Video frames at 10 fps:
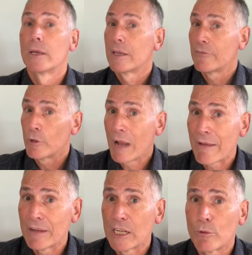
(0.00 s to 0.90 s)
If you have
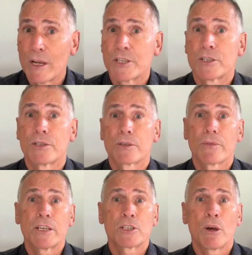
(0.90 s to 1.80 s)
any questions on
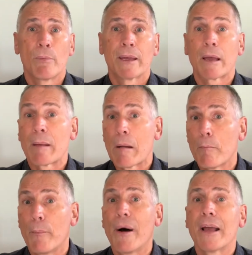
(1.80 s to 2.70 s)
this topic
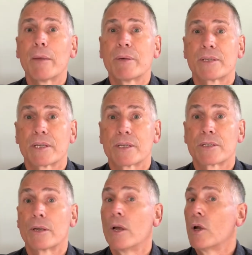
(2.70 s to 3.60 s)
about buying a business
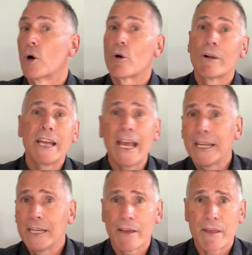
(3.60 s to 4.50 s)
or in
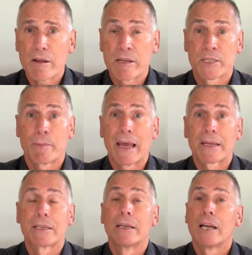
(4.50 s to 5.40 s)
any other
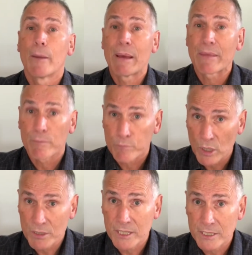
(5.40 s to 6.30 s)
aspect about the
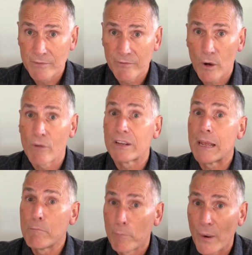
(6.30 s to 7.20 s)
process involved
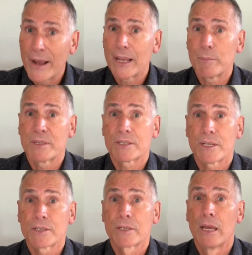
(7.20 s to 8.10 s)
in buying a
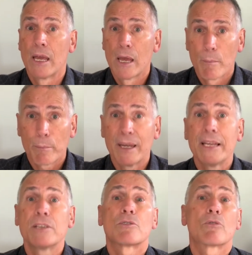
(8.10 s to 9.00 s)
business,
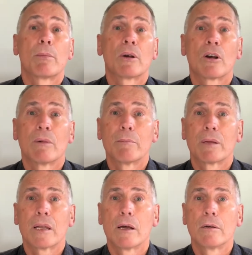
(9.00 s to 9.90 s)
please drop a comment
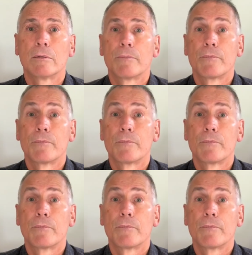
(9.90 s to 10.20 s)
below.